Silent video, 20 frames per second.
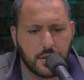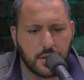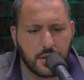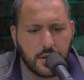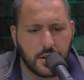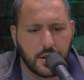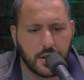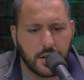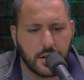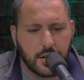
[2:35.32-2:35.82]

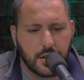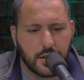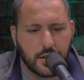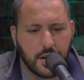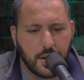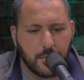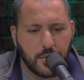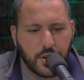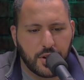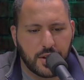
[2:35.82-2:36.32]

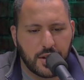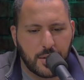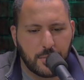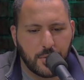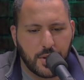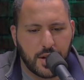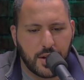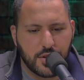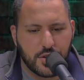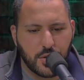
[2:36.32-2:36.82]
I'm looking it up
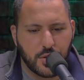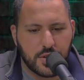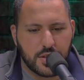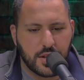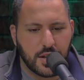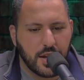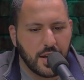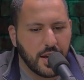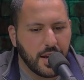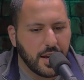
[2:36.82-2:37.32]
right now. So
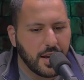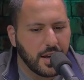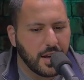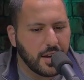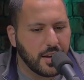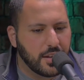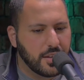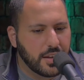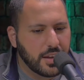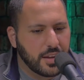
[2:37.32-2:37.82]

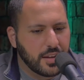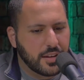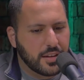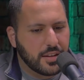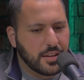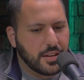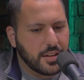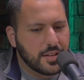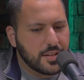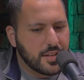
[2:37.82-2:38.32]

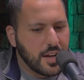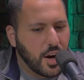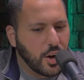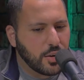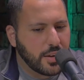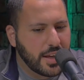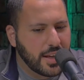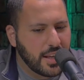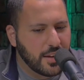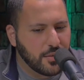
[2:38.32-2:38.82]
it's Our
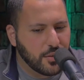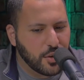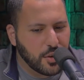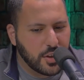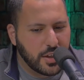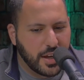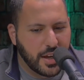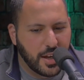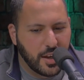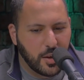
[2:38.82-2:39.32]
Lady of
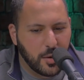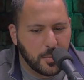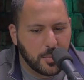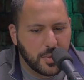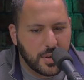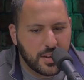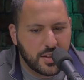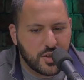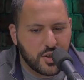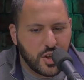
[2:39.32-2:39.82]
Good
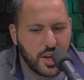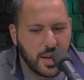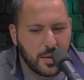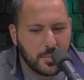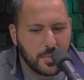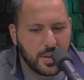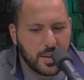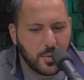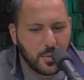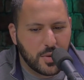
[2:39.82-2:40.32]
Help in
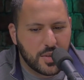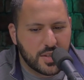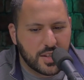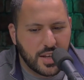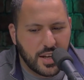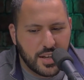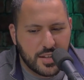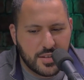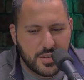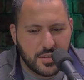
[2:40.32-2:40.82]
Champion,
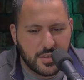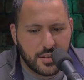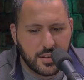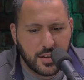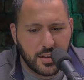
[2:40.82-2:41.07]
Wisconsin.